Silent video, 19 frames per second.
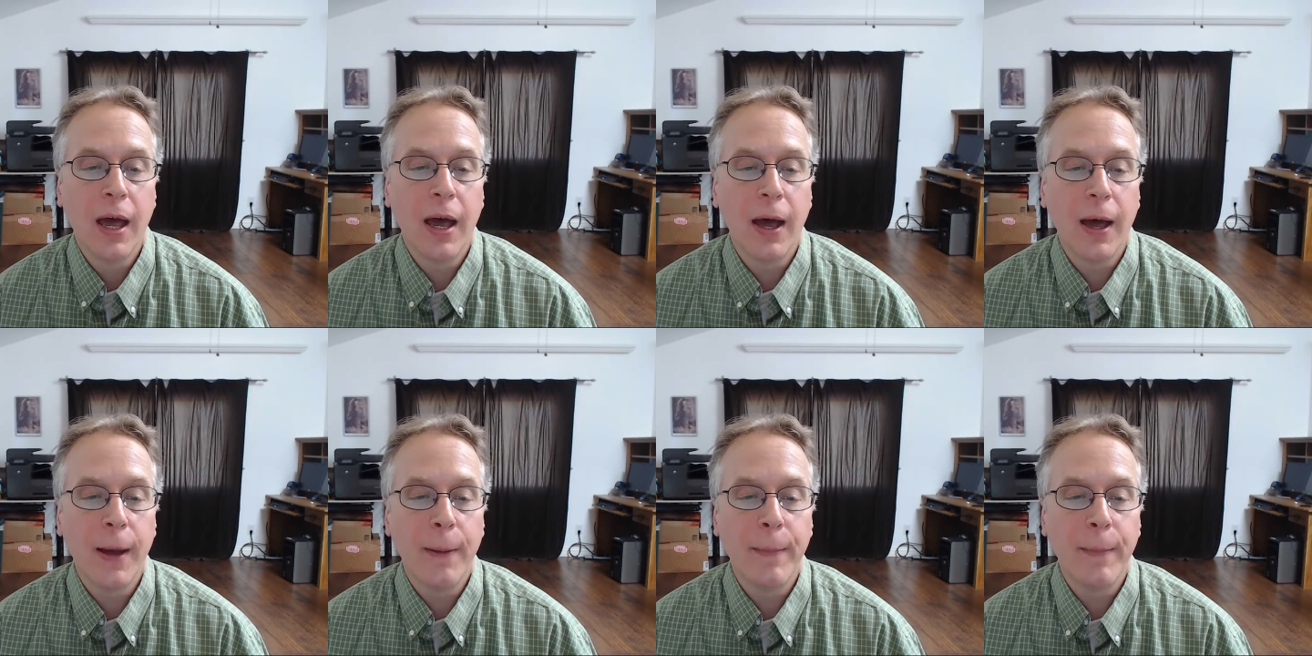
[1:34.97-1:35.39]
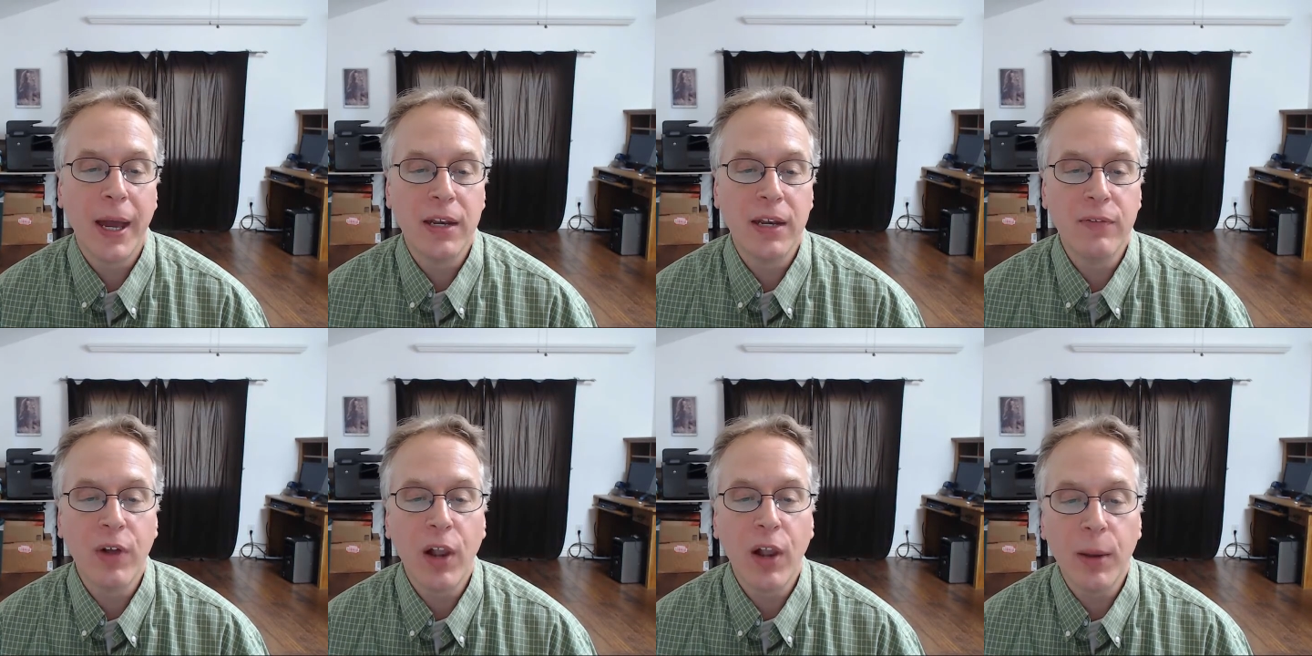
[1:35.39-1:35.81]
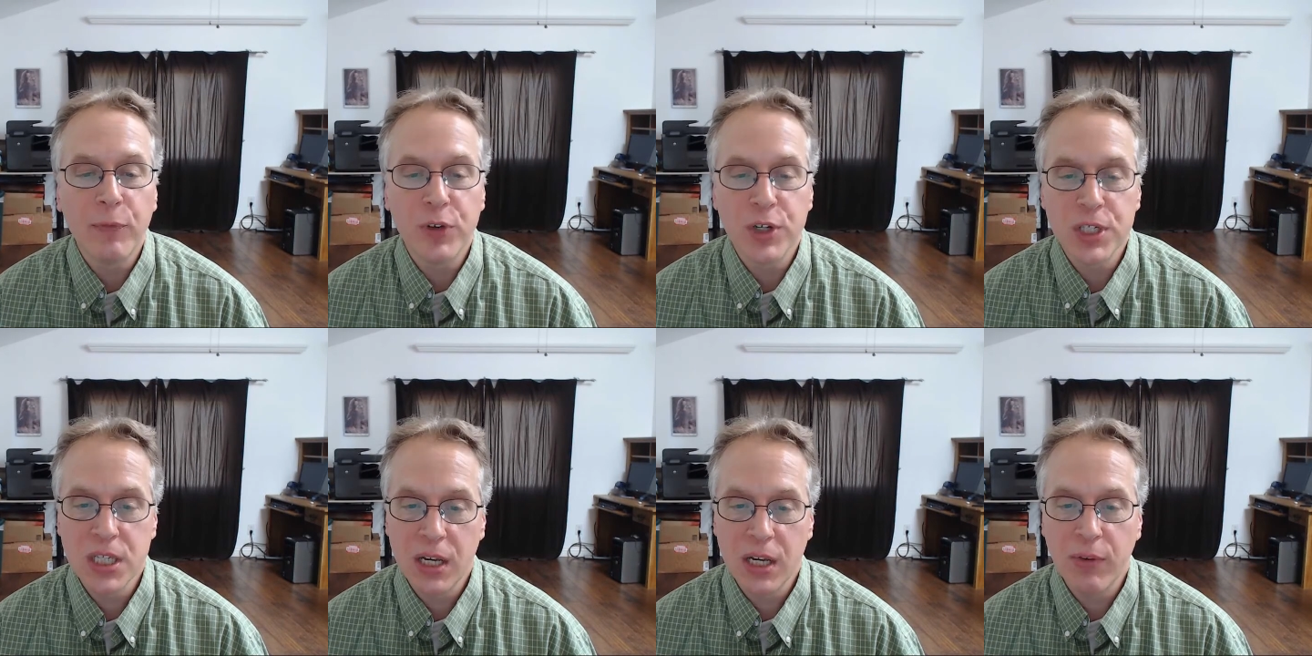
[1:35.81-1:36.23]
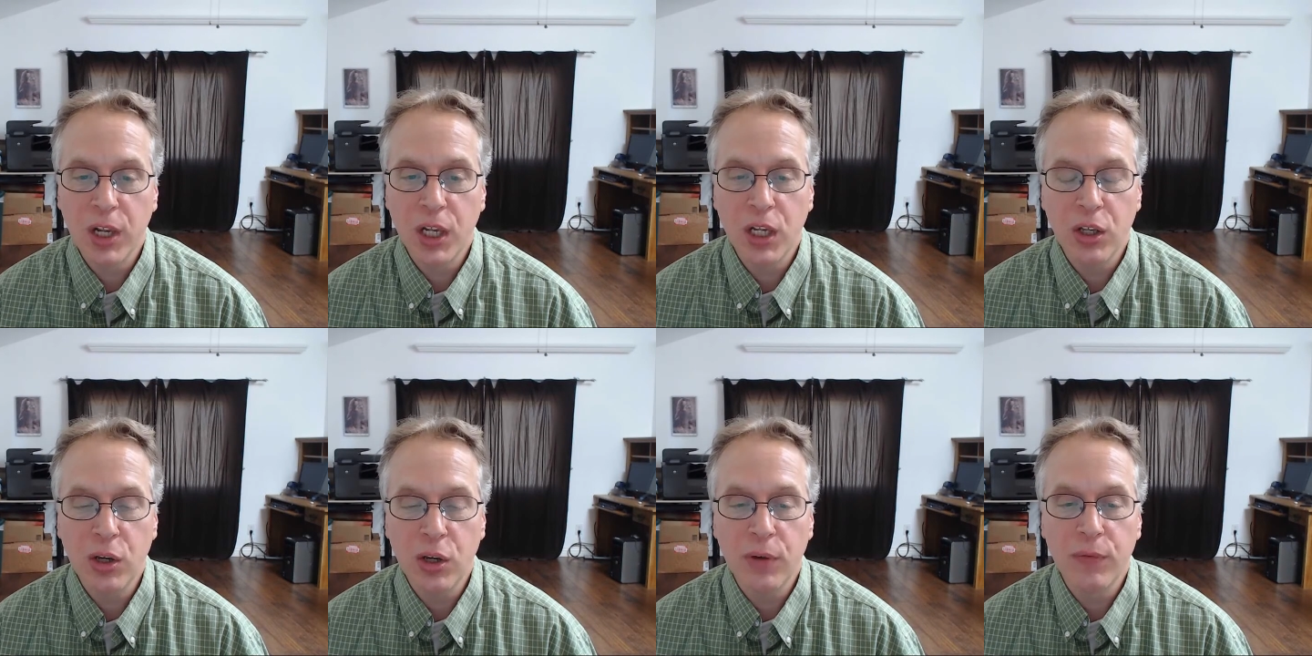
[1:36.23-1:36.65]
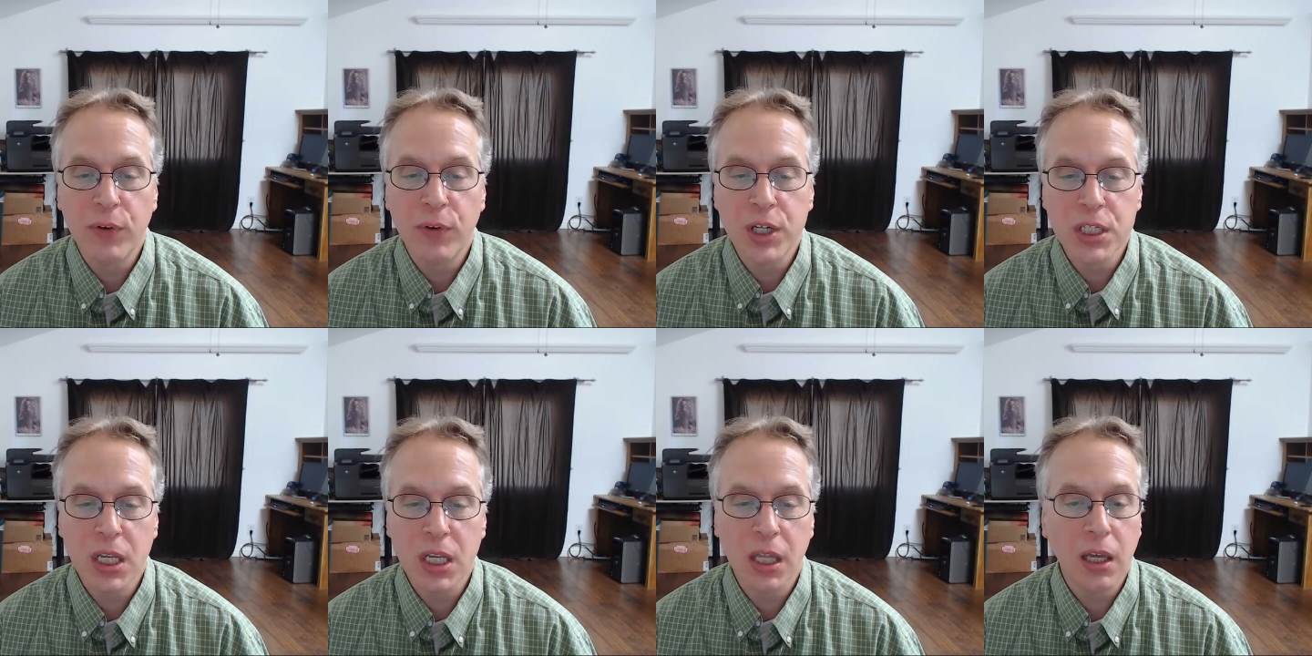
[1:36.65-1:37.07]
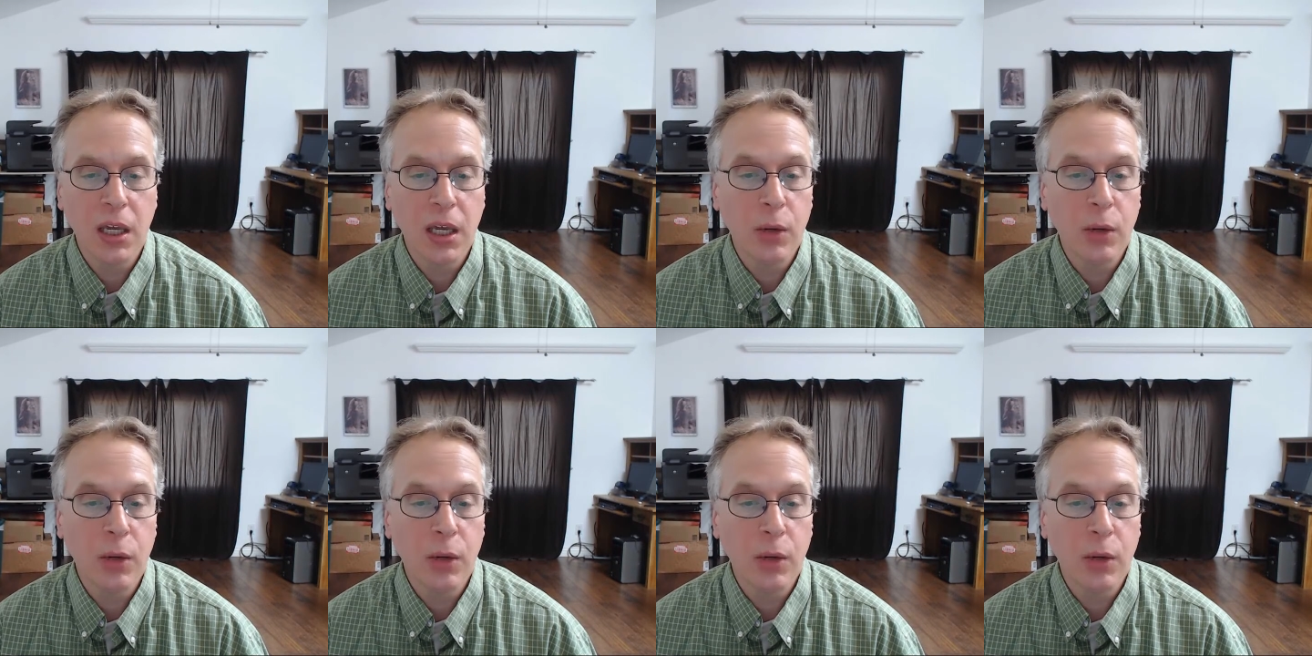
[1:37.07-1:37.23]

I developed for City Vision University,